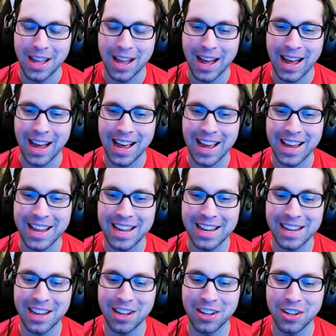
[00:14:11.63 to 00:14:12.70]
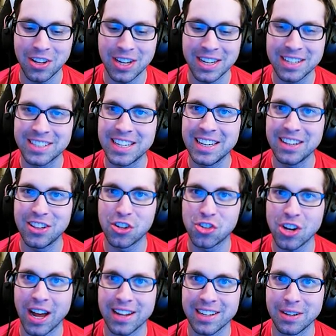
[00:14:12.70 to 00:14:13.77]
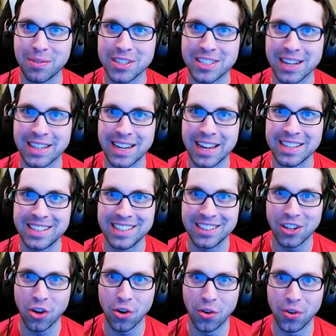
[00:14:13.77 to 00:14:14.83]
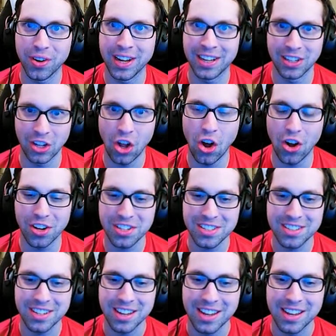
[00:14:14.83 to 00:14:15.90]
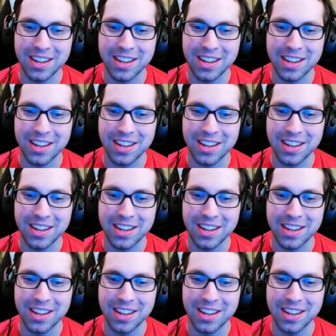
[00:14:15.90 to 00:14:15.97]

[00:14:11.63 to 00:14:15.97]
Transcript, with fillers: I exceeded the shot limits on the 18th hole and lost.